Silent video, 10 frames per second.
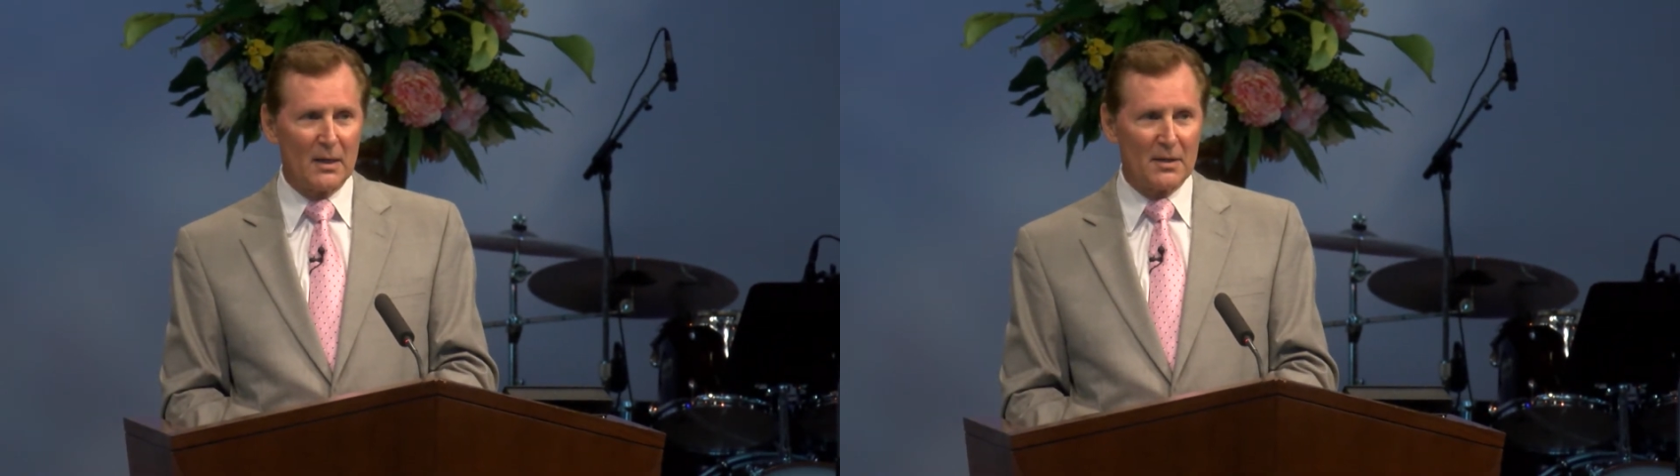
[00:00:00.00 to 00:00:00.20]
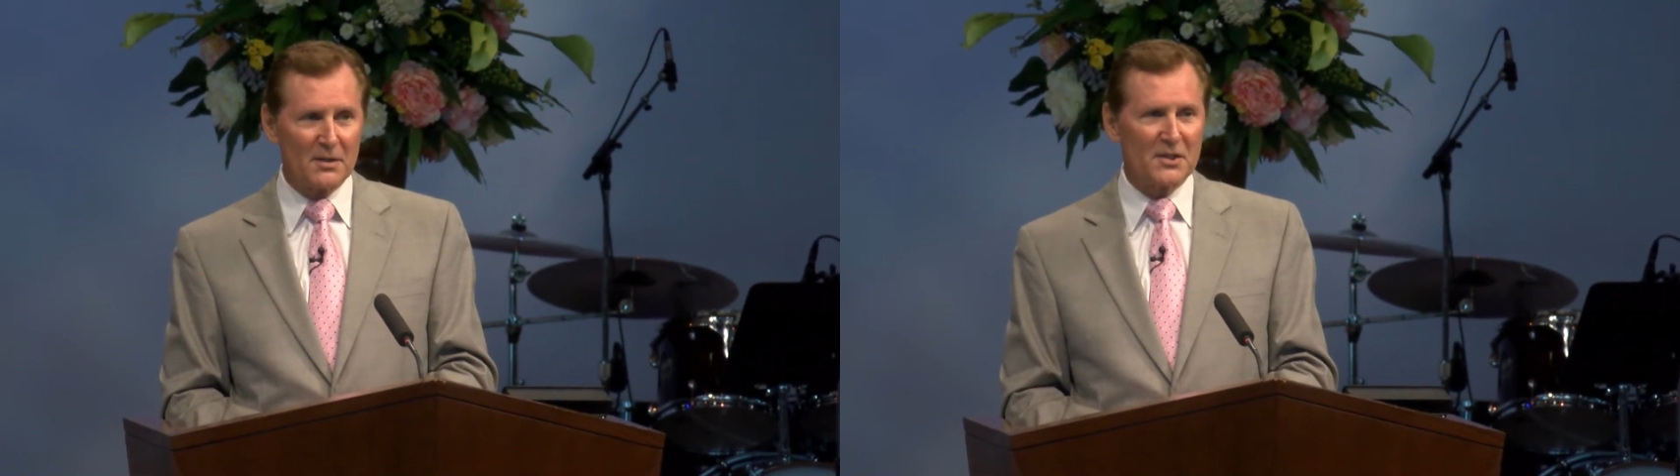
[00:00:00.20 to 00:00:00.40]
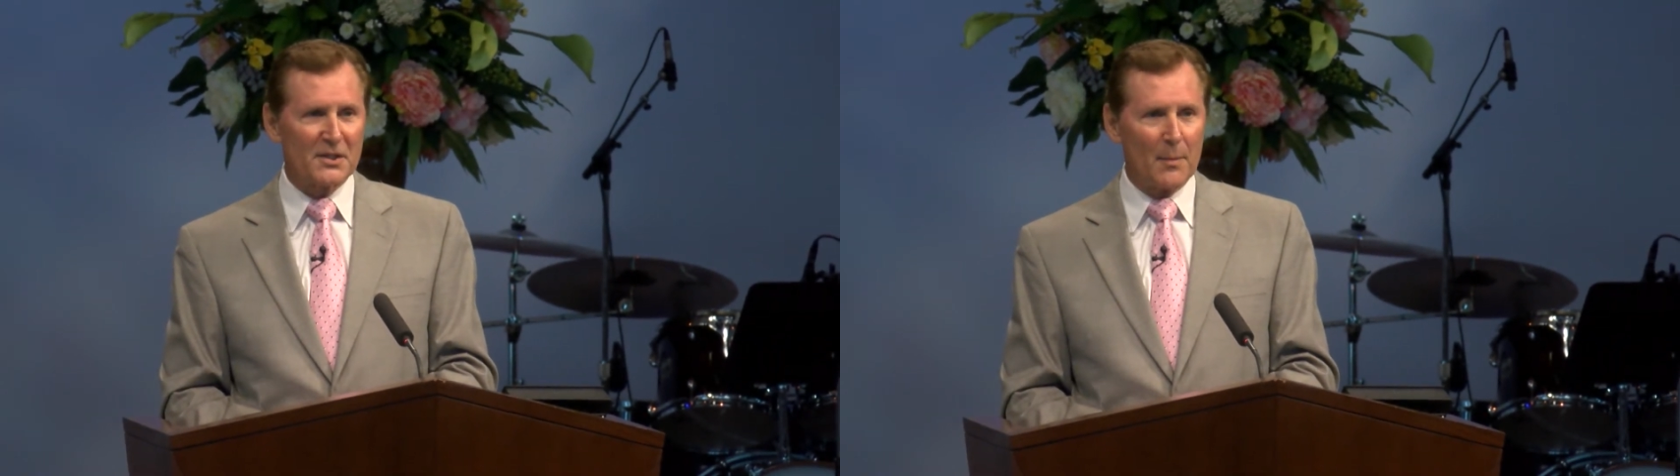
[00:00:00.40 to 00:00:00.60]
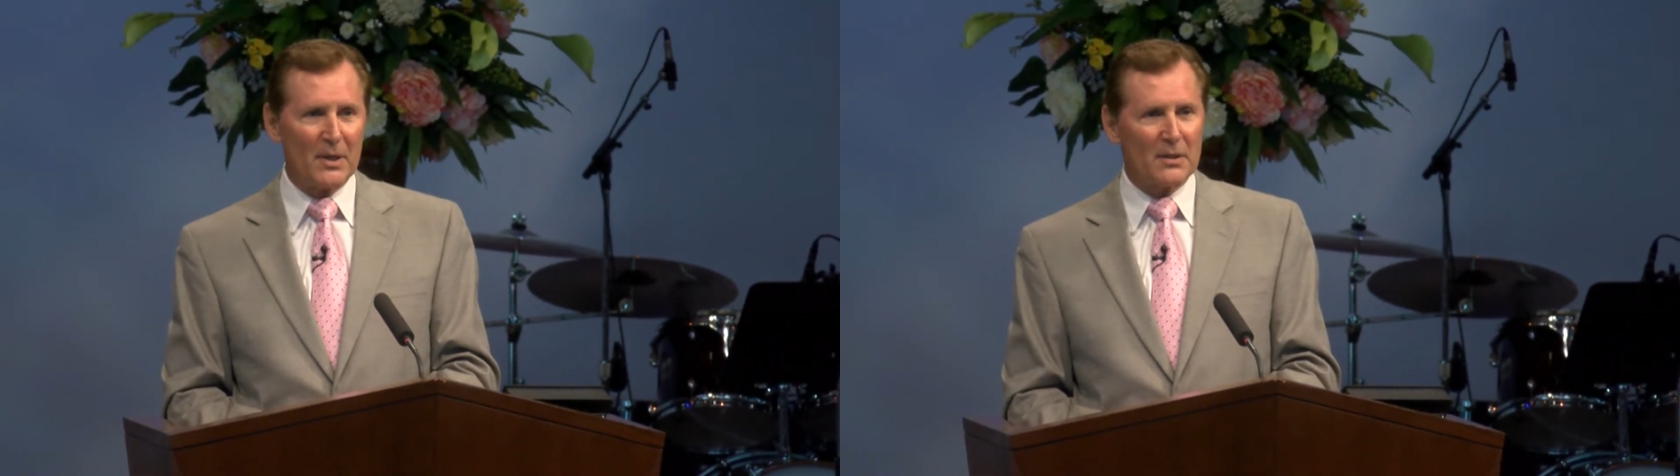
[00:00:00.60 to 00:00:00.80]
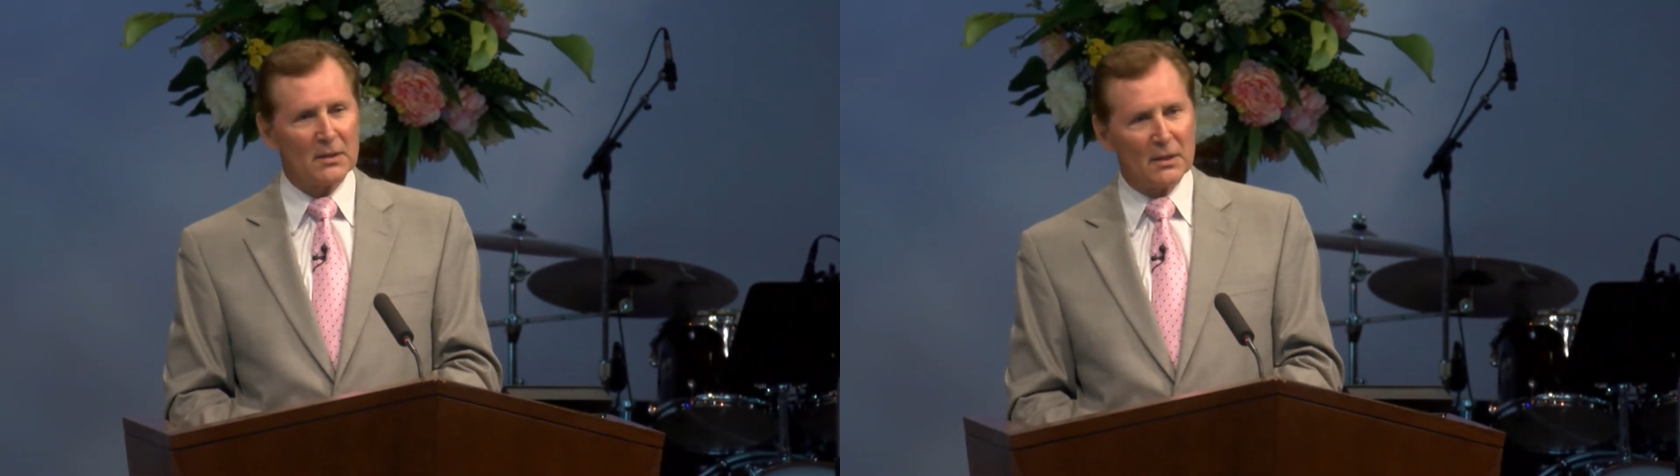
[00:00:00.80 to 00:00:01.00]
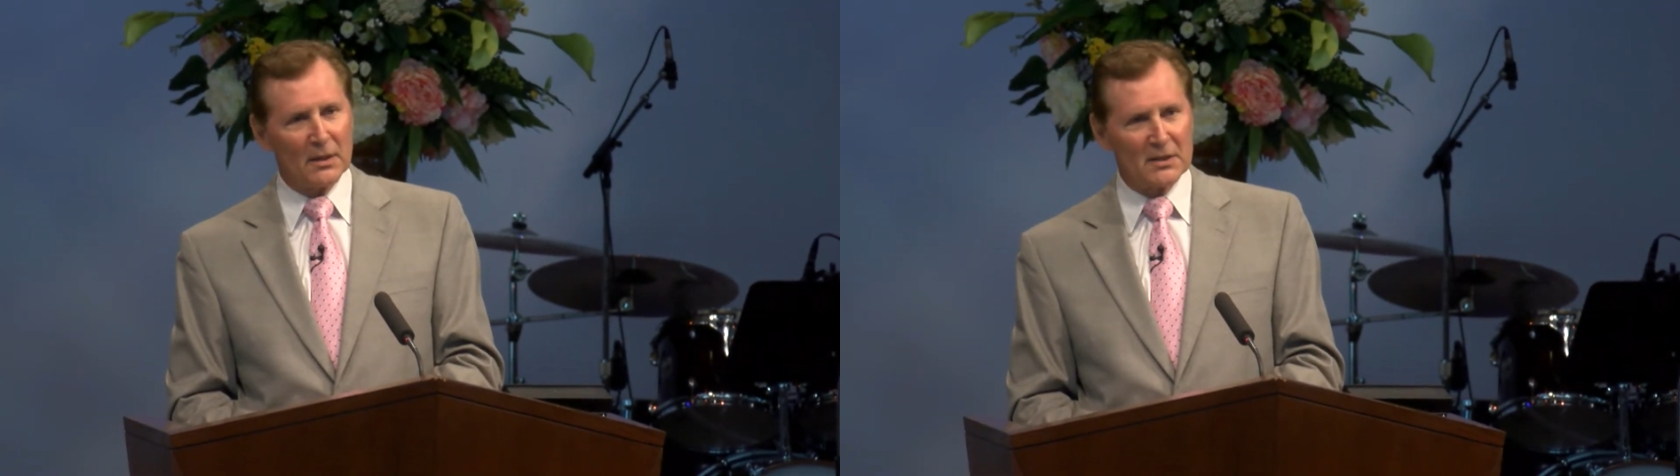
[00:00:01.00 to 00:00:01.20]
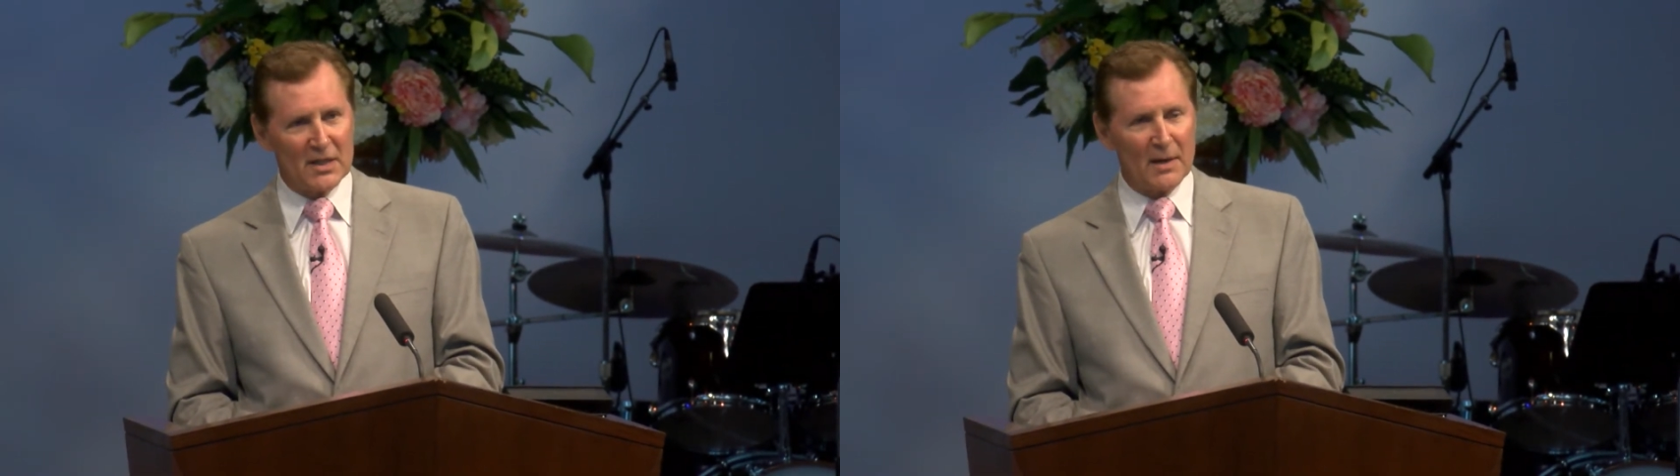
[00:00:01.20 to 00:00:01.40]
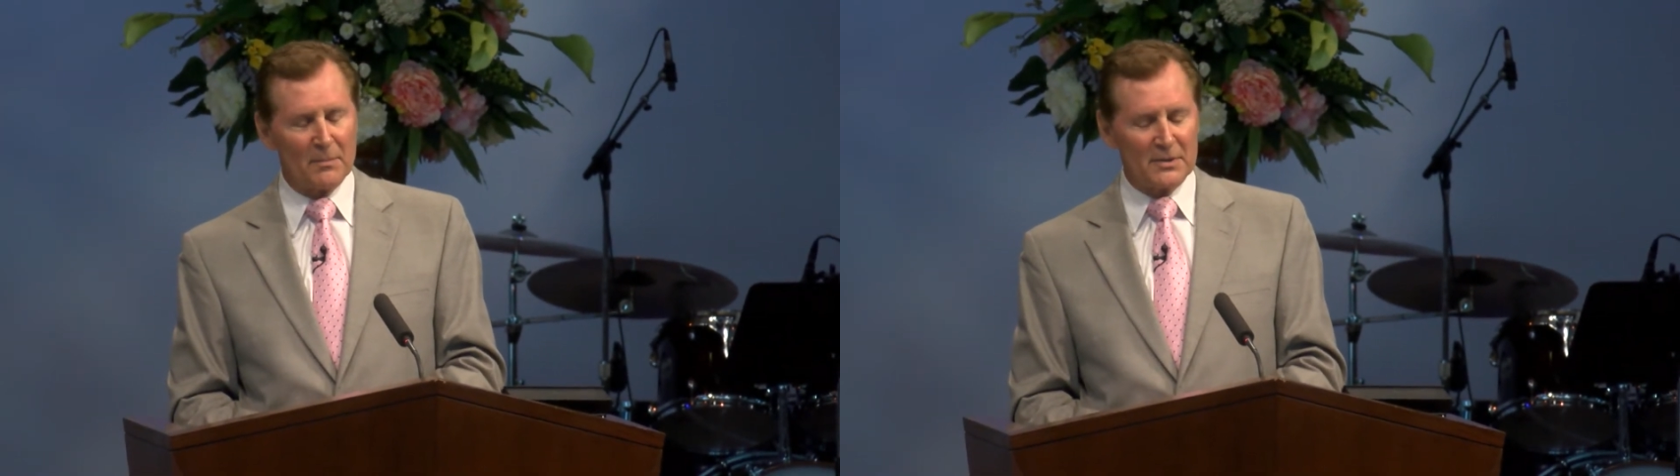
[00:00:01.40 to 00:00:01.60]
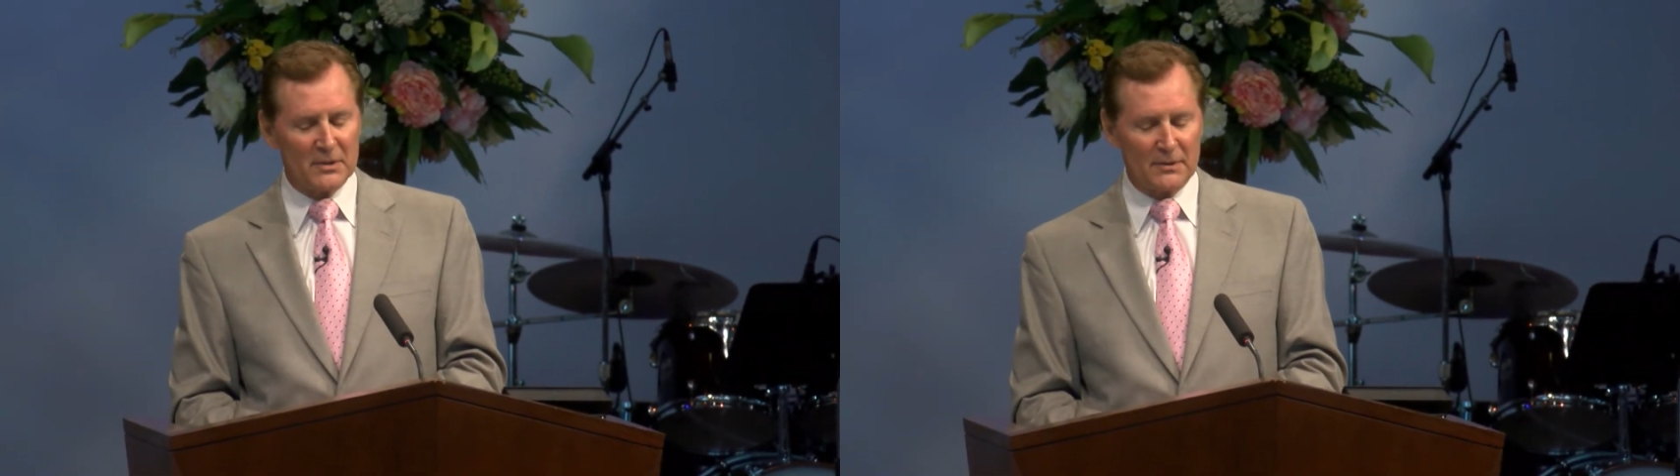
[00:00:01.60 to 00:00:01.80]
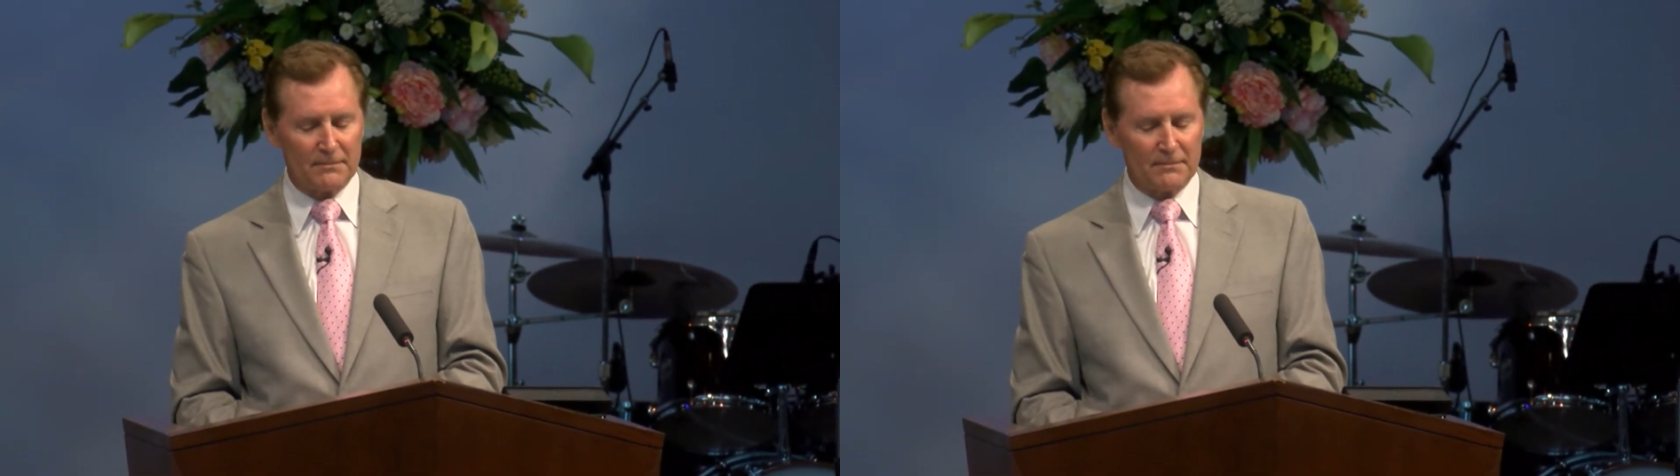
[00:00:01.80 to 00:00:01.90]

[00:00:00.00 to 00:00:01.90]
the summit attempt.